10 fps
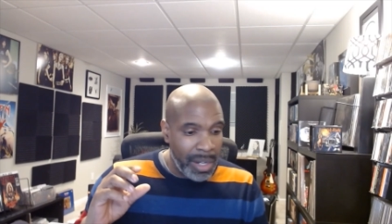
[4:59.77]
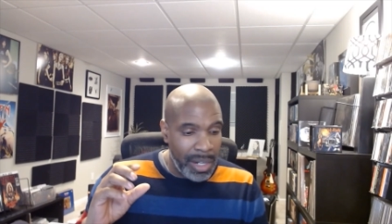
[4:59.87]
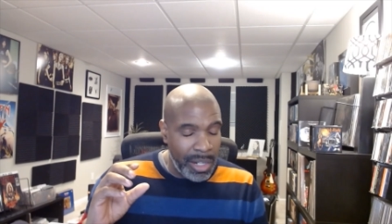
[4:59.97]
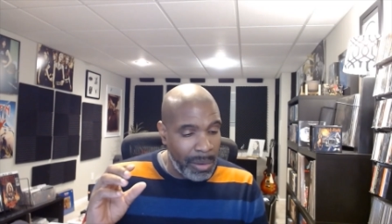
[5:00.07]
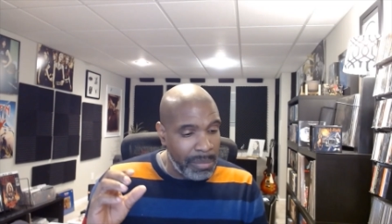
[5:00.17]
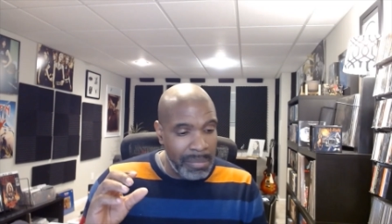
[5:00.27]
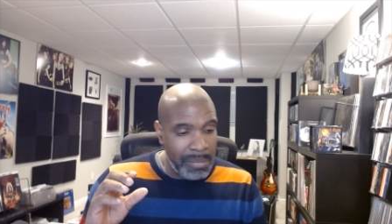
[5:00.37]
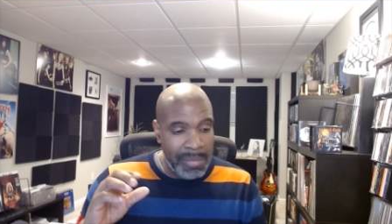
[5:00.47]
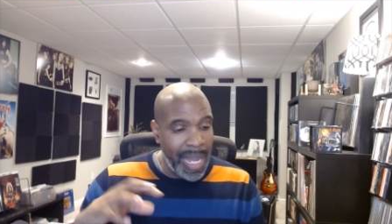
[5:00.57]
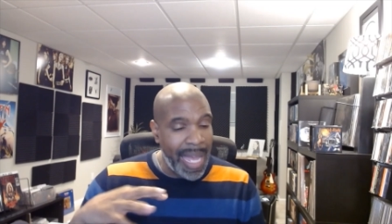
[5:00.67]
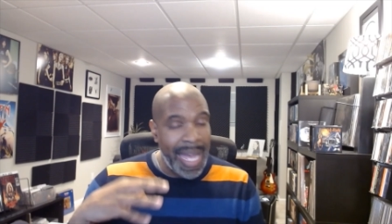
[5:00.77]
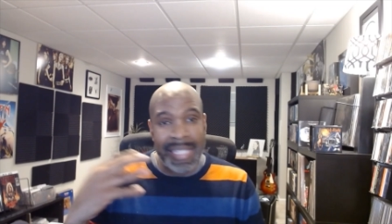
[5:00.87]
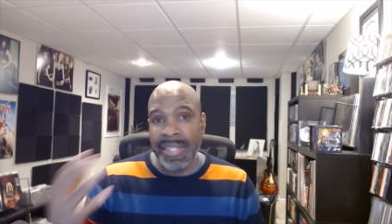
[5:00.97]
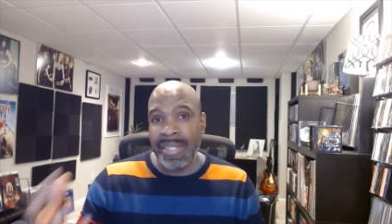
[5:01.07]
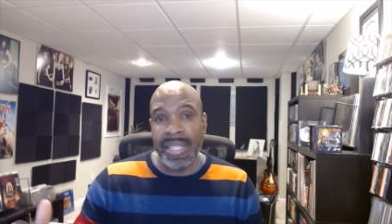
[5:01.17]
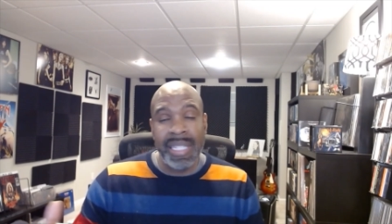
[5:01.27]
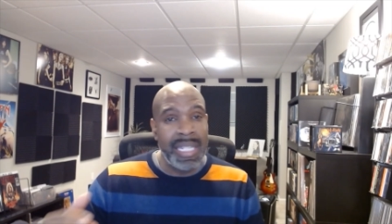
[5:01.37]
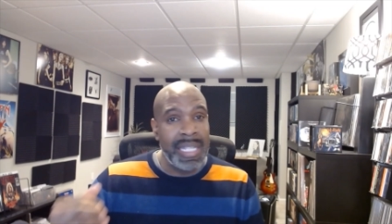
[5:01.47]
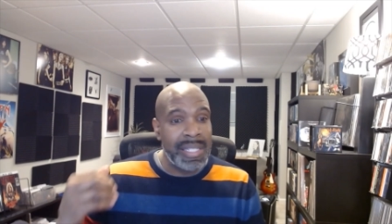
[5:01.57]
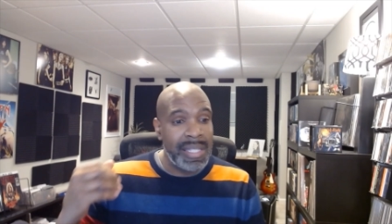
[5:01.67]
you know, they had
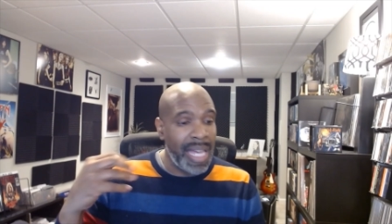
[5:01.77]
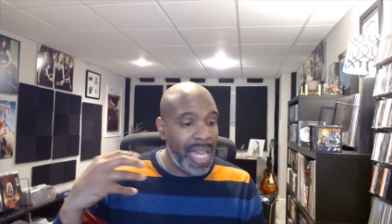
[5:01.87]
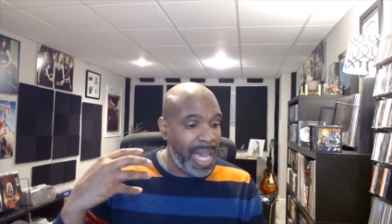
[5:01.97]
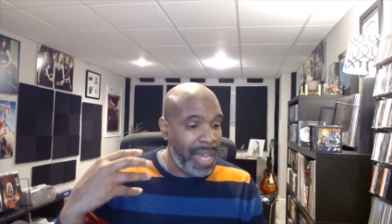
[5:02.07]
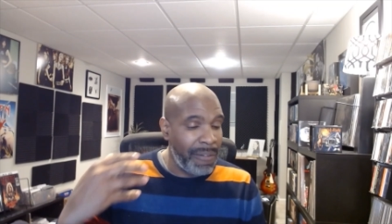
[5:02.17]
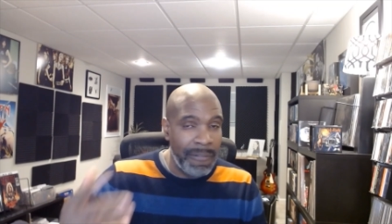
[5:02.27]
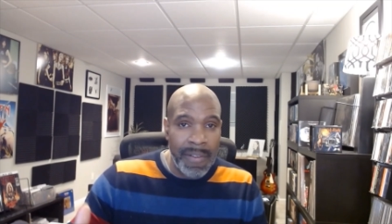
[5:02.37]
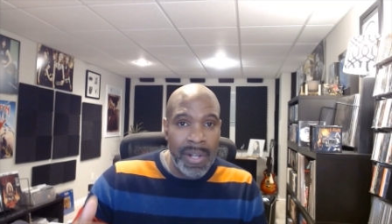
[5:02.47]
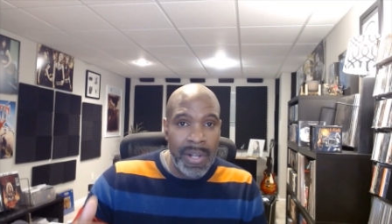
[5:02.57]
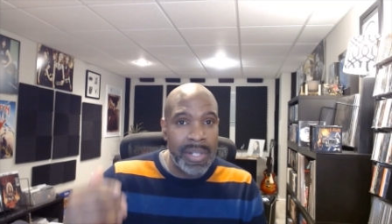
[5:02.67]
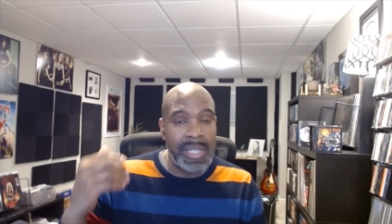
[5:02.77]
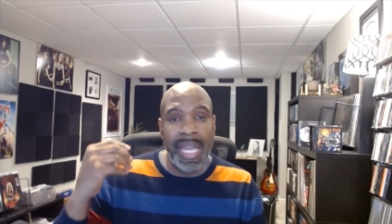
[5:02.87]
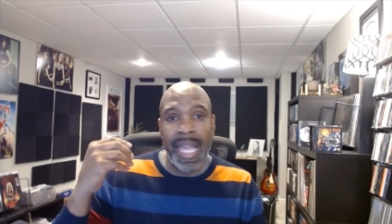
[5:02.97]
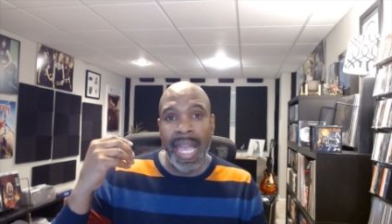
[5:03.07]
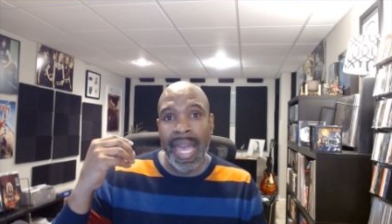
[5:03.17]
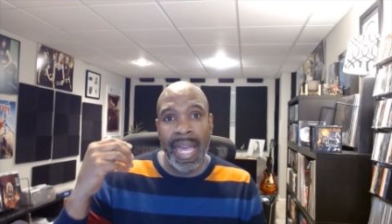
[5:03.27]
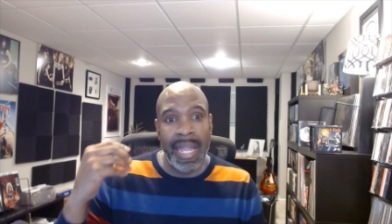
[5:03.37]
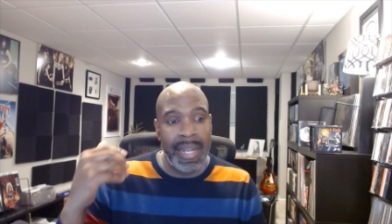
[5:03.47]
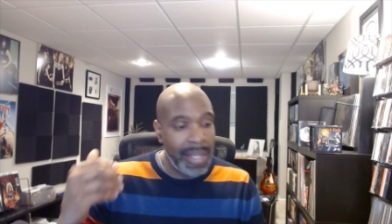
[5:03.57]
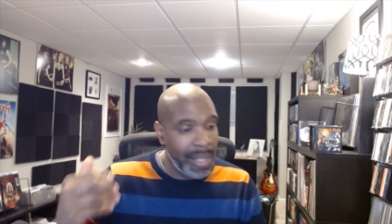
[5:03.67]
silliness, they had funk, they had